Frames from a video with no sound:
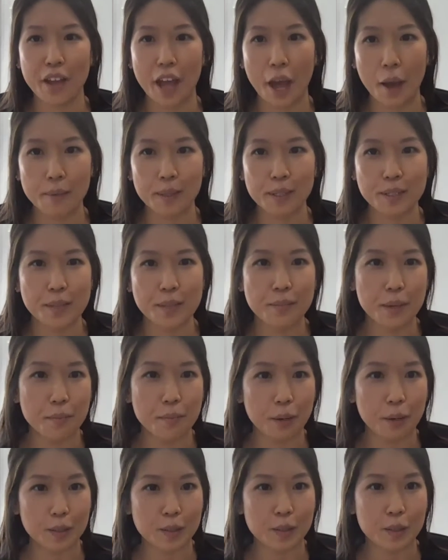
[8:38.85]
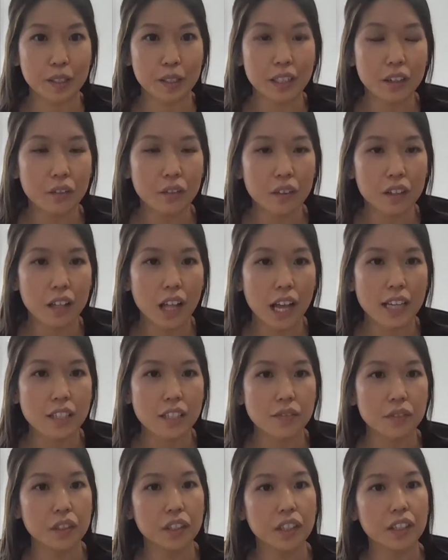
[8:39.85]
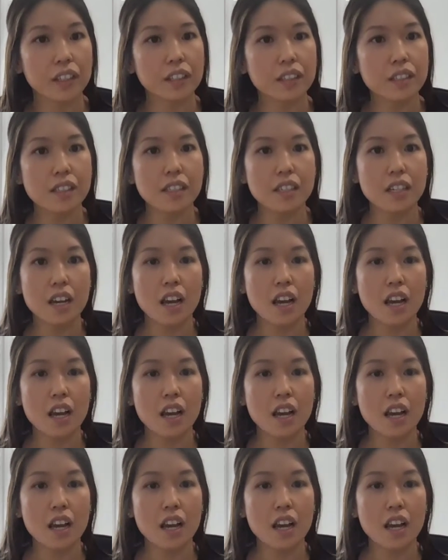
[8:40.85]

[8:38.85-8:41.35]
happened to me personally over the last few years